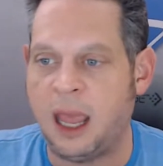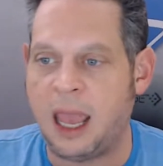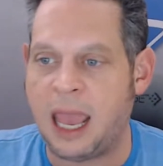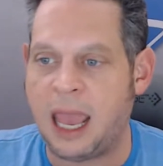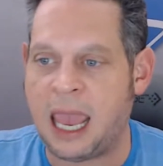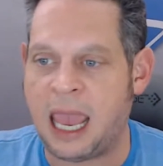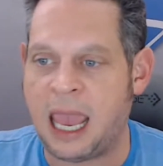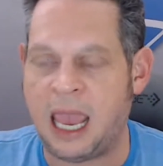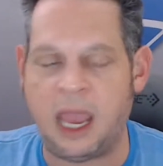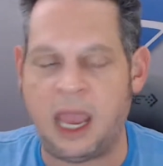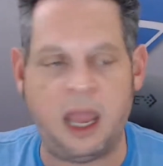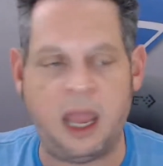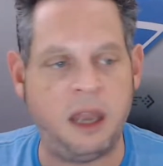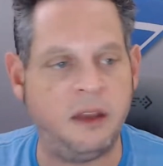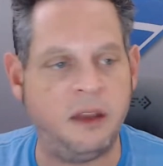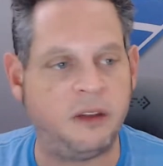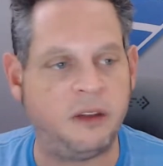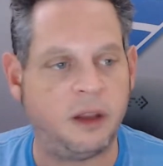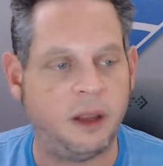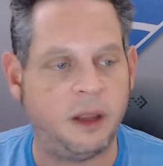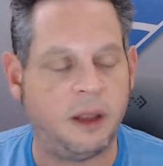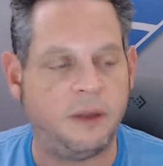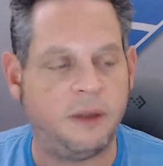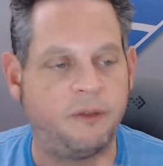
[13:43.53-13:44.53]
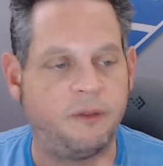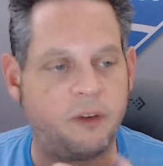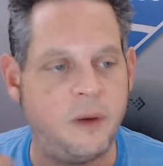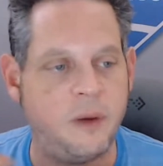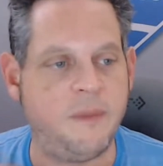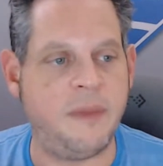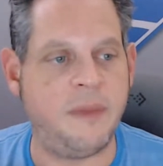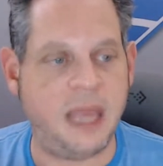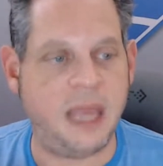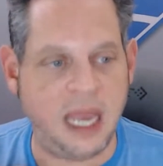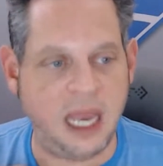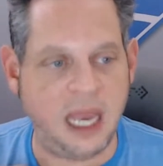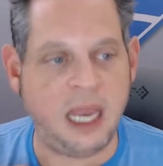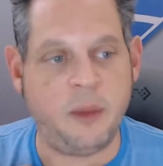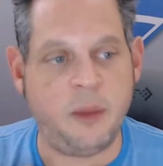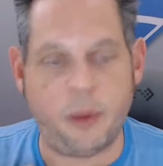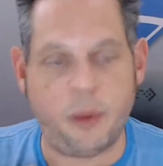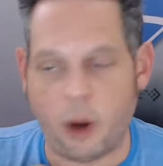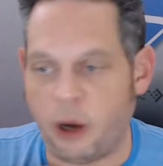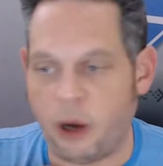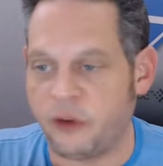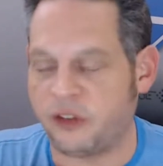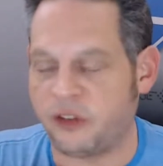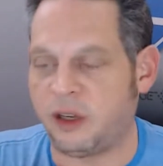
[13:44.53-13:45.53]
And for me
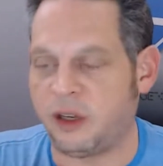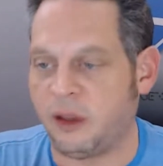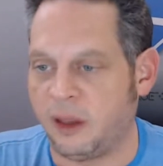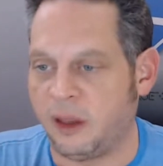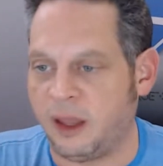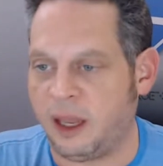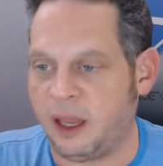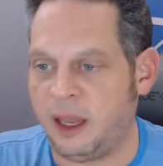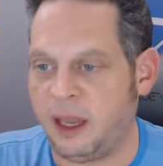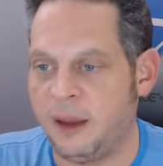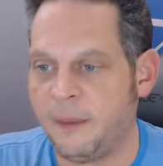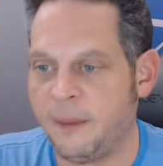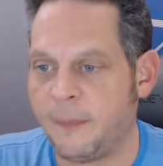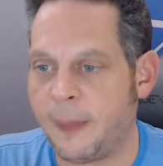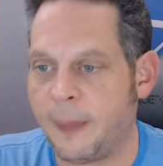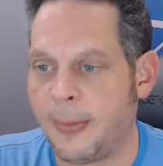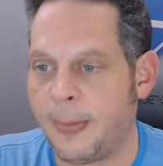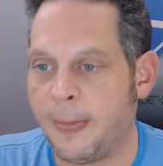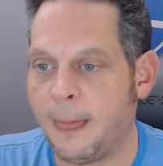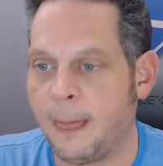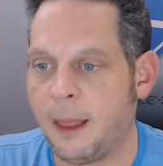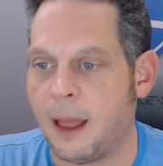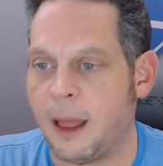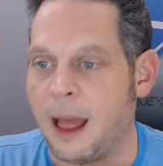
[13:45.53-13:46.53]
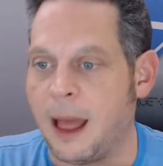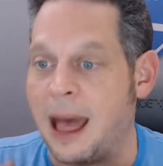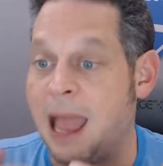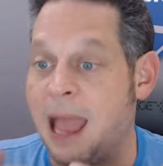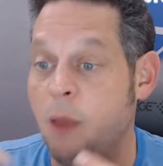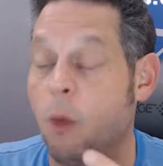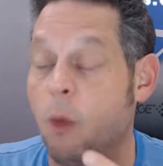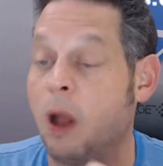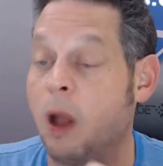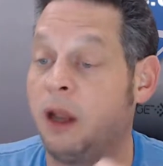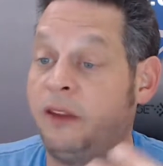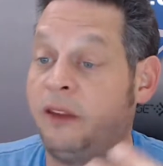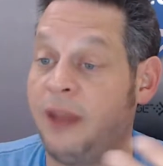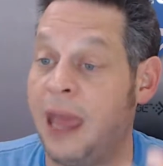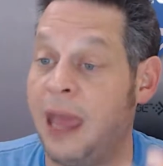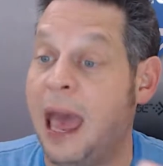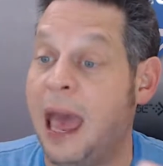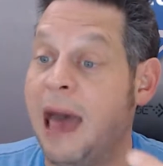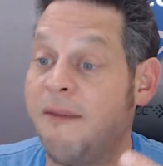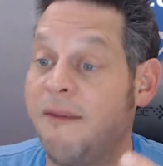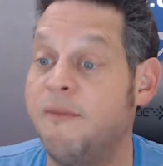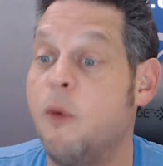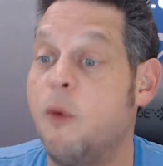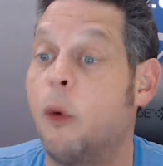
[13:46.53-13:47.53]
personally, I wanted to
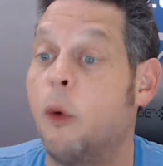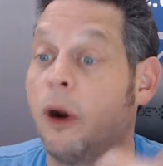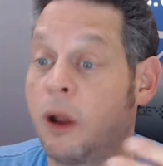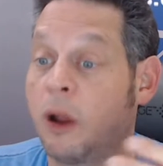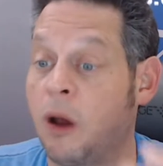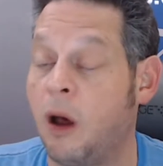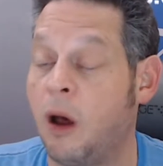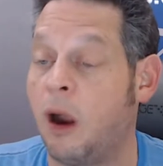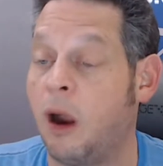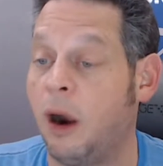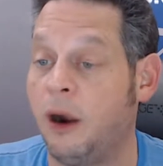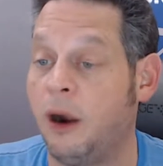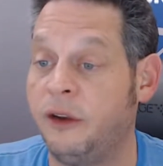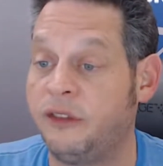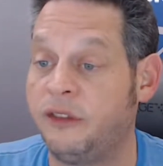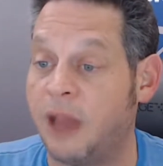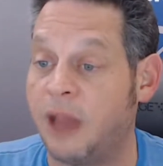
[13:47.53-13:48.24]
have more cards.